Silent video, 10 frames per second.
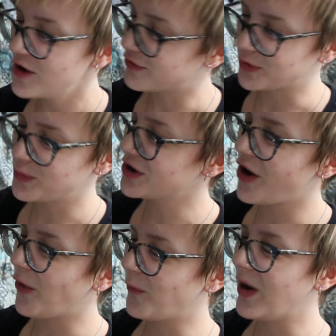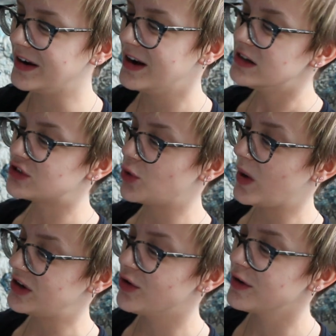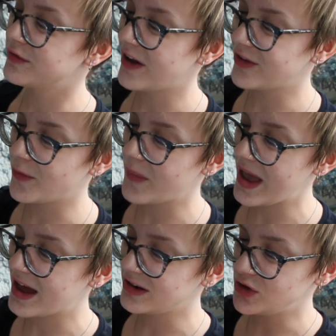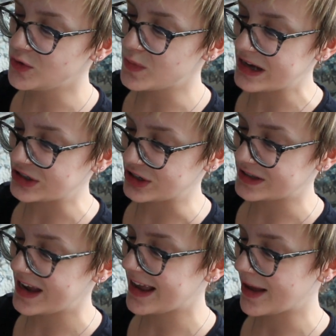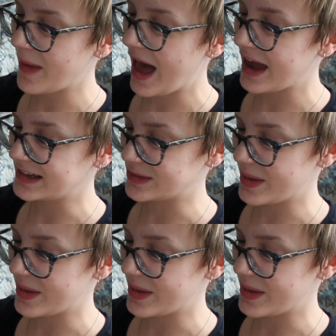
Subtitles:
for we're all one, so when your fellow man you measure, take him at his